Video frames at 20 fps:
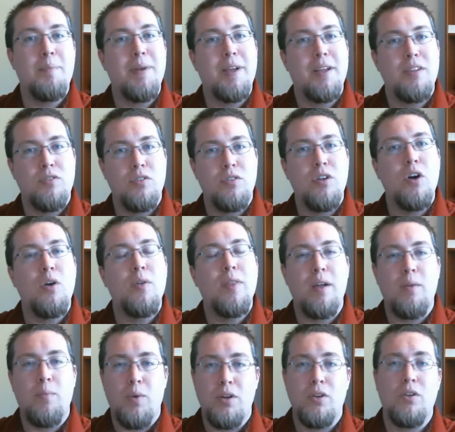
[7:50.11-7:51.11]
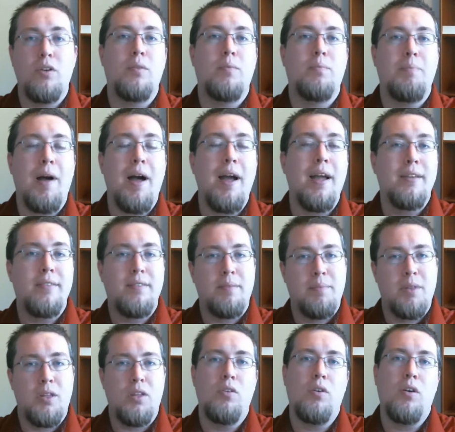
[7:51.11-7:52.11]
because you know that what you're buying is
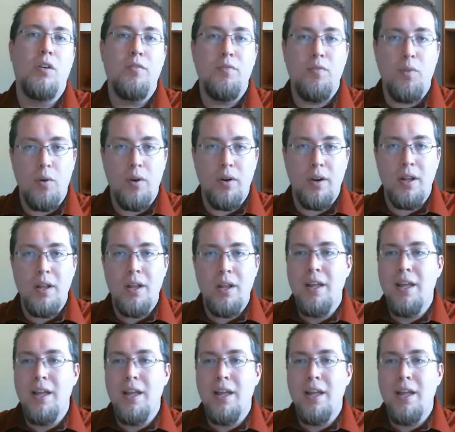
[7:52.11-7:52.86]
something you can afford